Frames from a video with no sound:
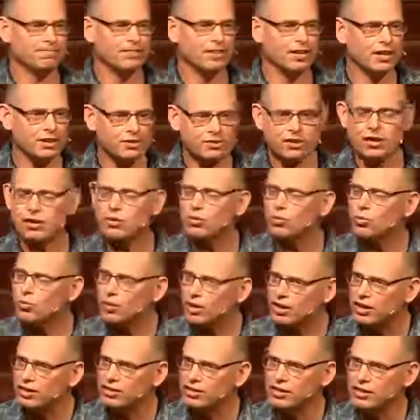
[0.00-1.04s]
Is it
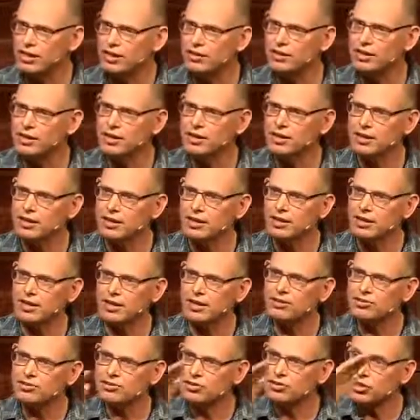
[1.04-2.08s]
worth it?
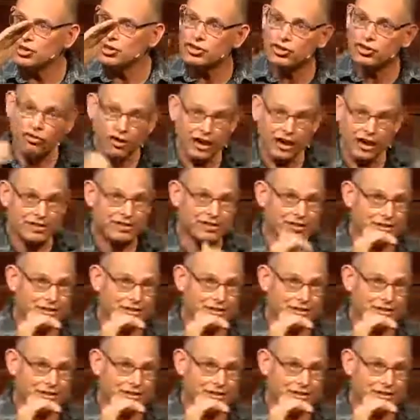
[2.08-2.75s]
Is the greater